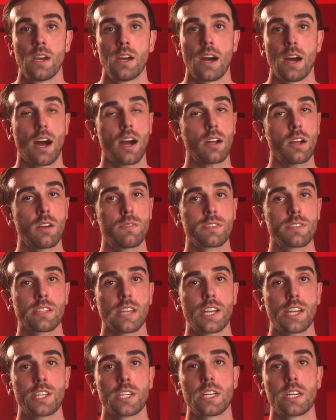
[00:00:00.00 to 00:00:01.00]
Our
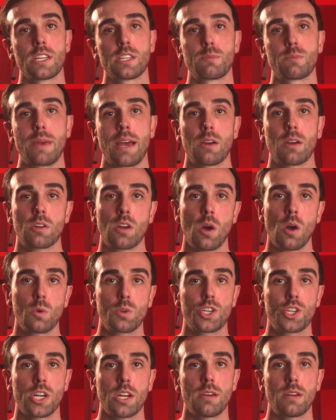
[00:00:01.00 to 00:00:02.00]
conversation is about
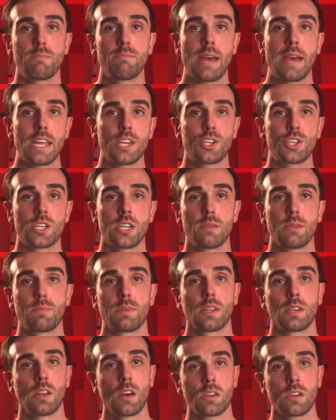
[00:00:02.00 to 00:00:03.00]
culture, mateship,
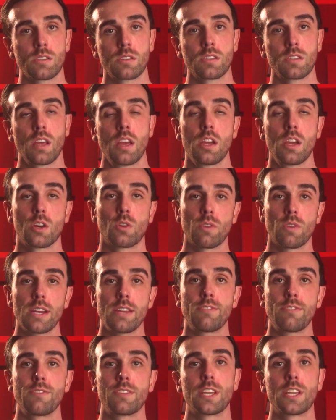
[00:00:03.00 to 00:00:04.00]
loss,
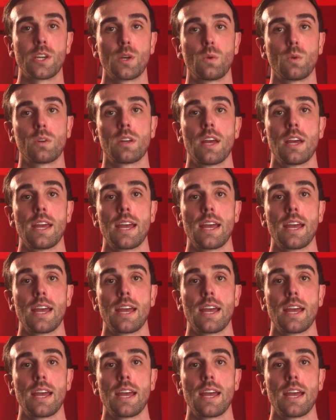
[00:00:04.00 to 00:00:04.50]
grief, guilt,